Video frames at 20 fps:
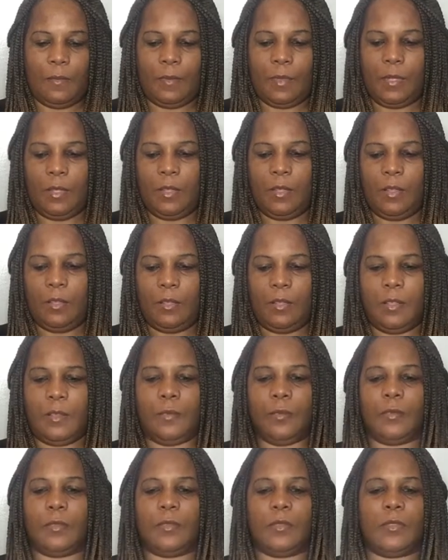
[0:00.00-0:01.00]
I thought they
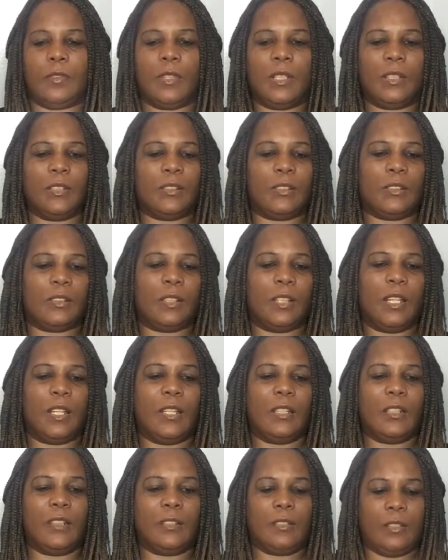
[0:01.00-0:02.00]
were like
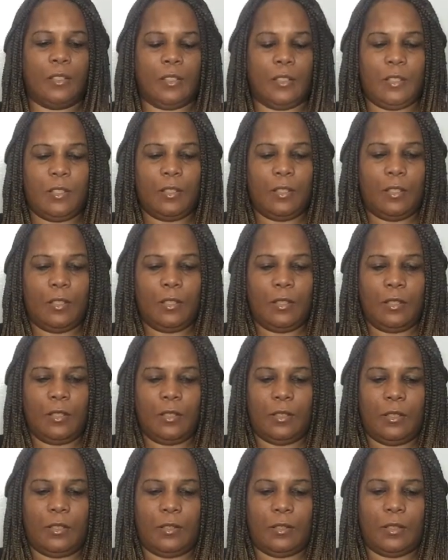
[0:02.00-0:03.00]
sliding a
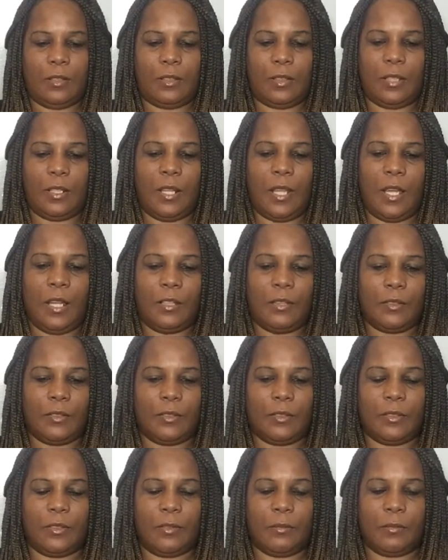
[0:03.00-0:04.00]
slot or
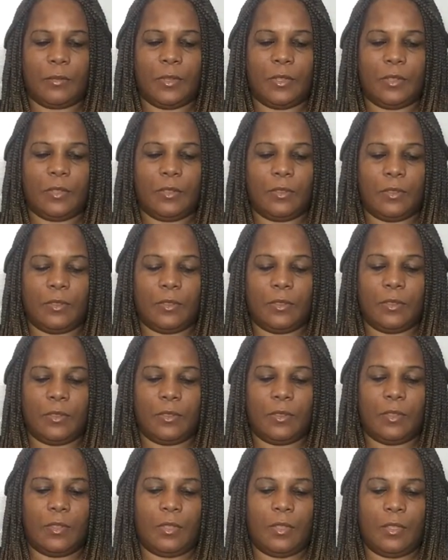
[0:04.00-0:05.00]
something.
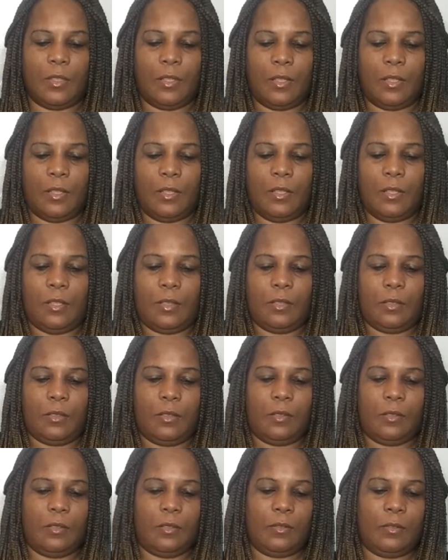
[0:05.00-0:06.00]
You
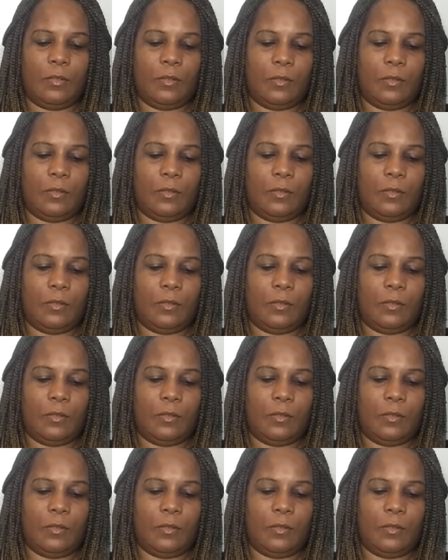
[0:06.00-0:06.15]
know?